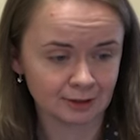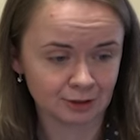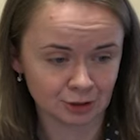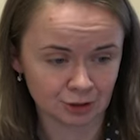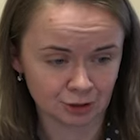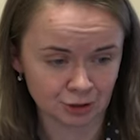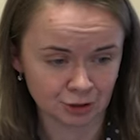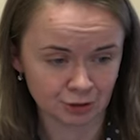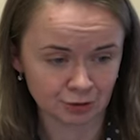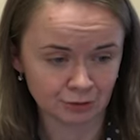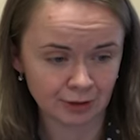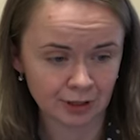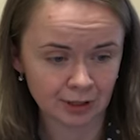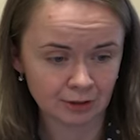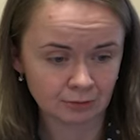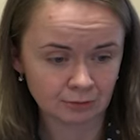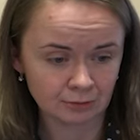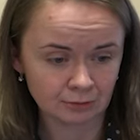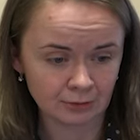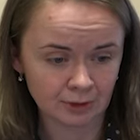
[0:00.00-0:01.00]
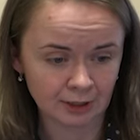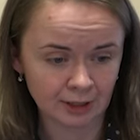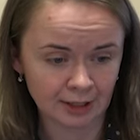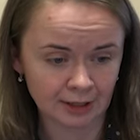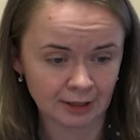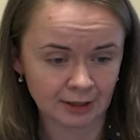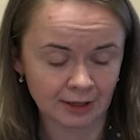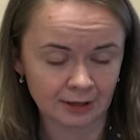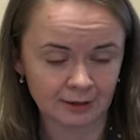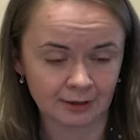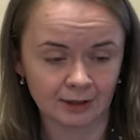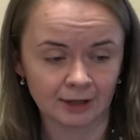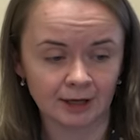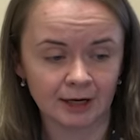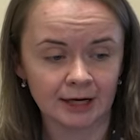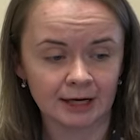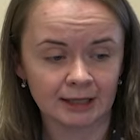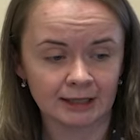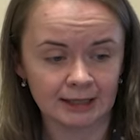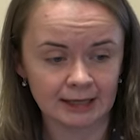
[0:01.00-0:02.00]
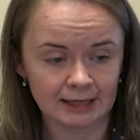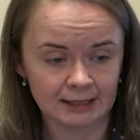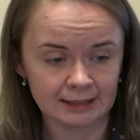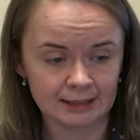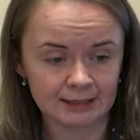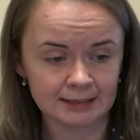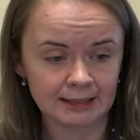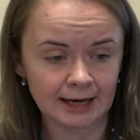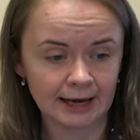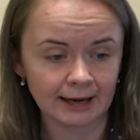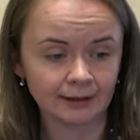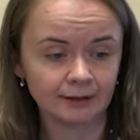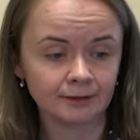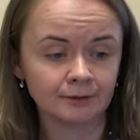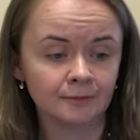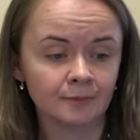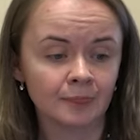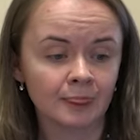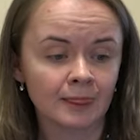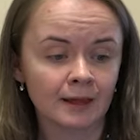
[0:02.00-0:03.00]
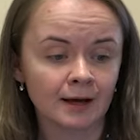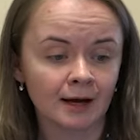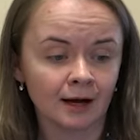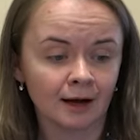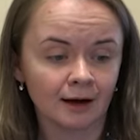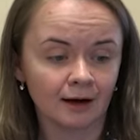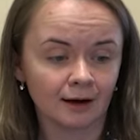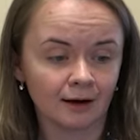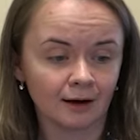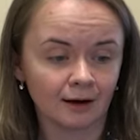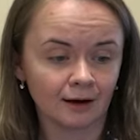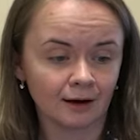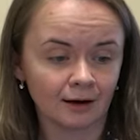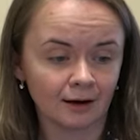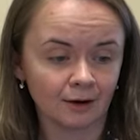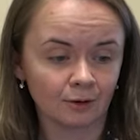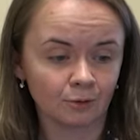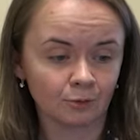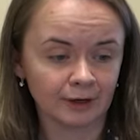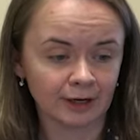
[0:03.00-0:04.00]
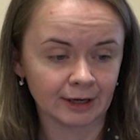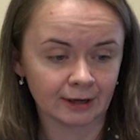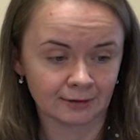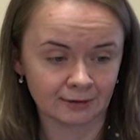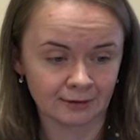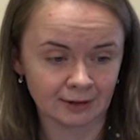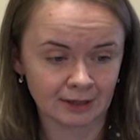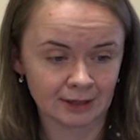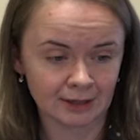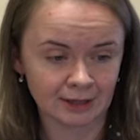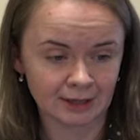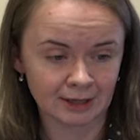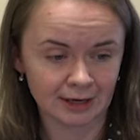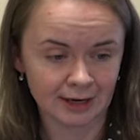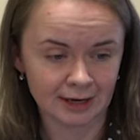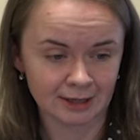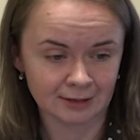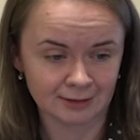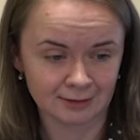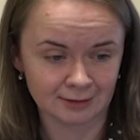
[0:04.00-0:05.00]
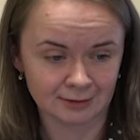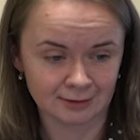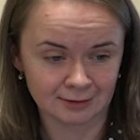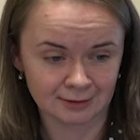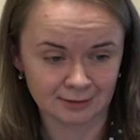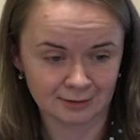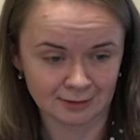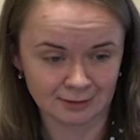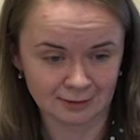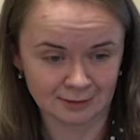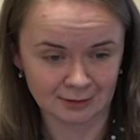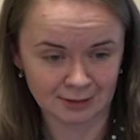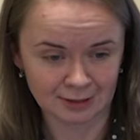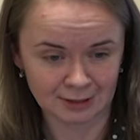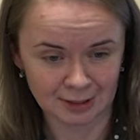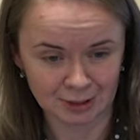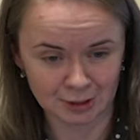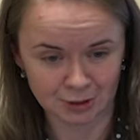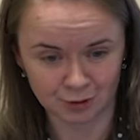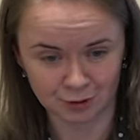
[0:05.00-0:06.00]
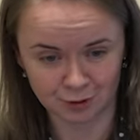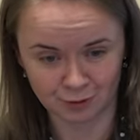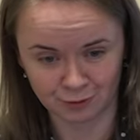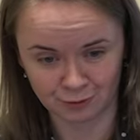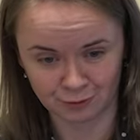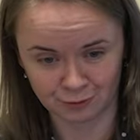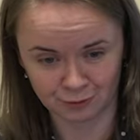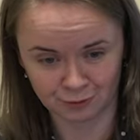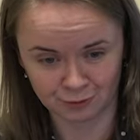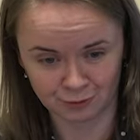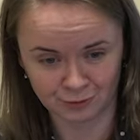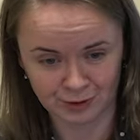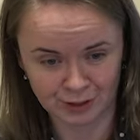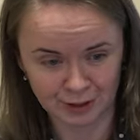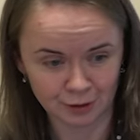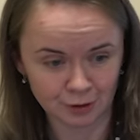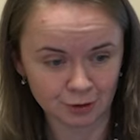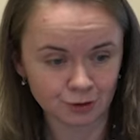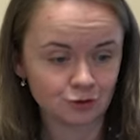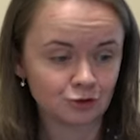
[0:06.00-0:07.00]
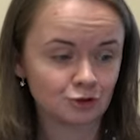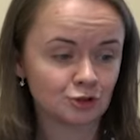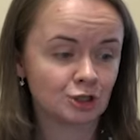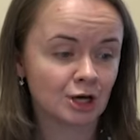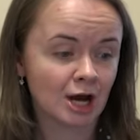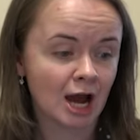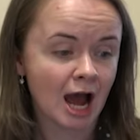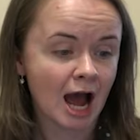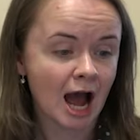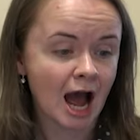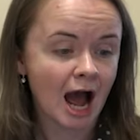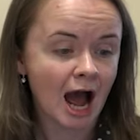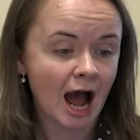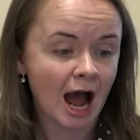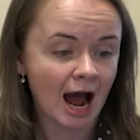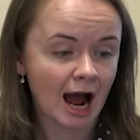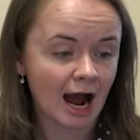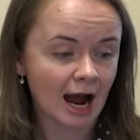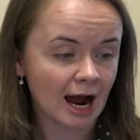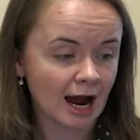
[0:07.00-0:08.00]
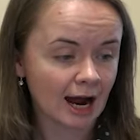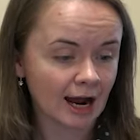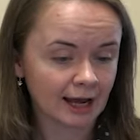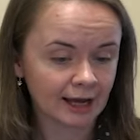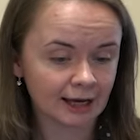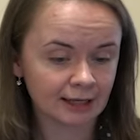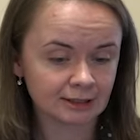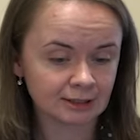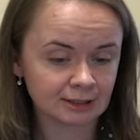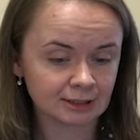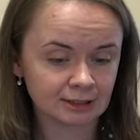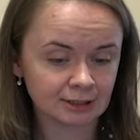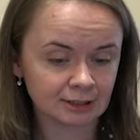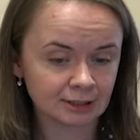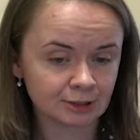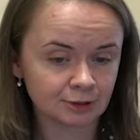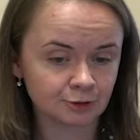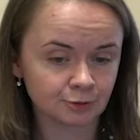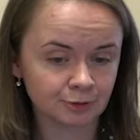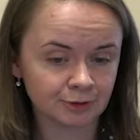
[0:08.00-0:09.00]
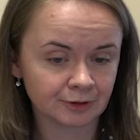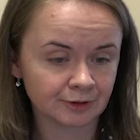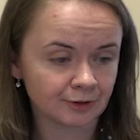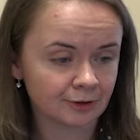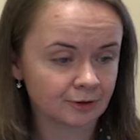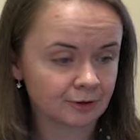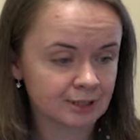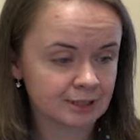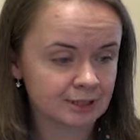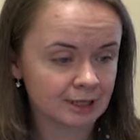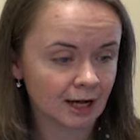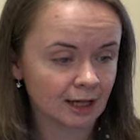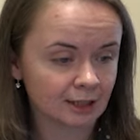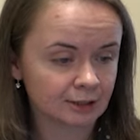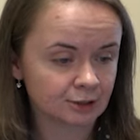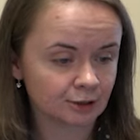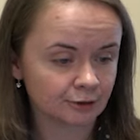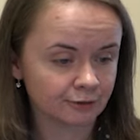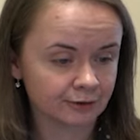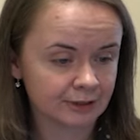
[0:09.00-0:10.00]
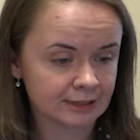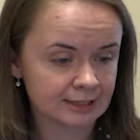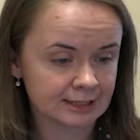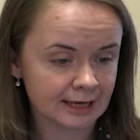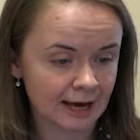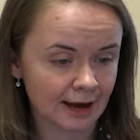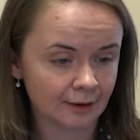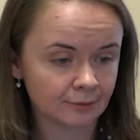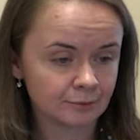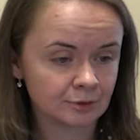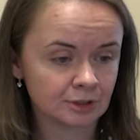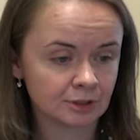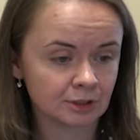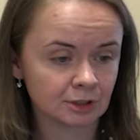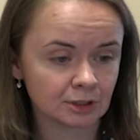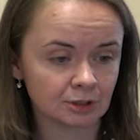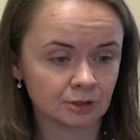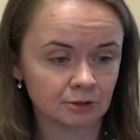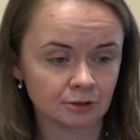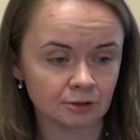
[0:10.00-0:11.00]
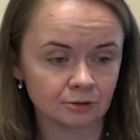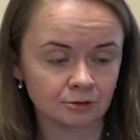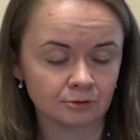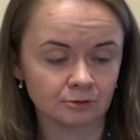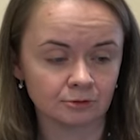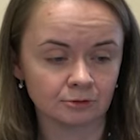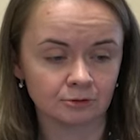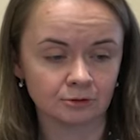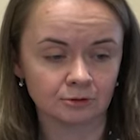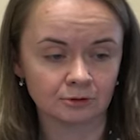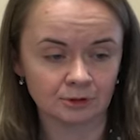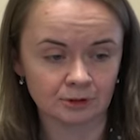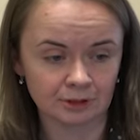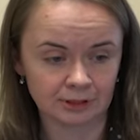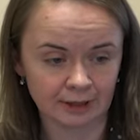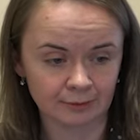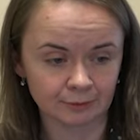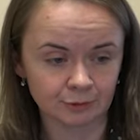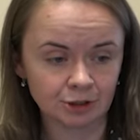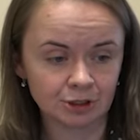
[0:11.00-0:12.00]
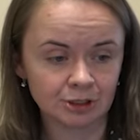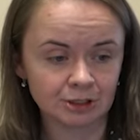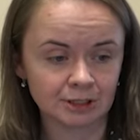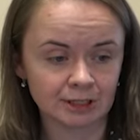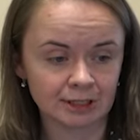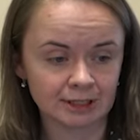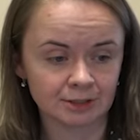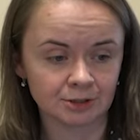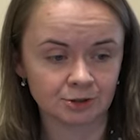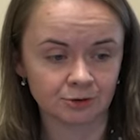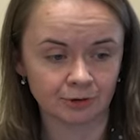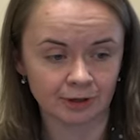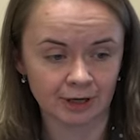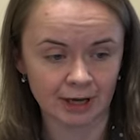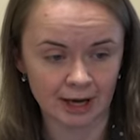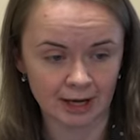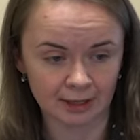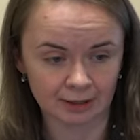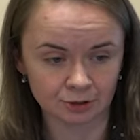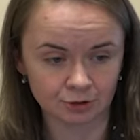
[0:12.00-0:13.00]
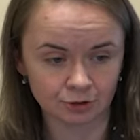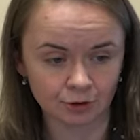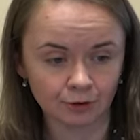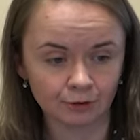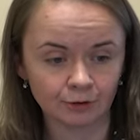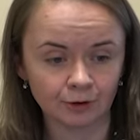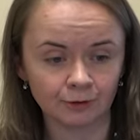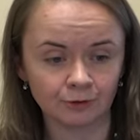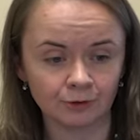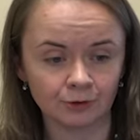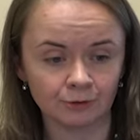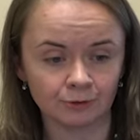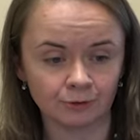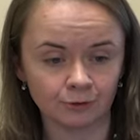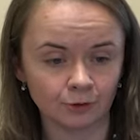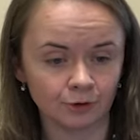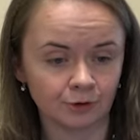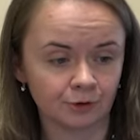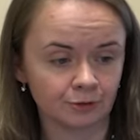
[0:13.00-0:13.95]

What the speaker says: dictionary, another data set where the key has the list of values. And it deals with the results of exams in two subjects, history and geography, for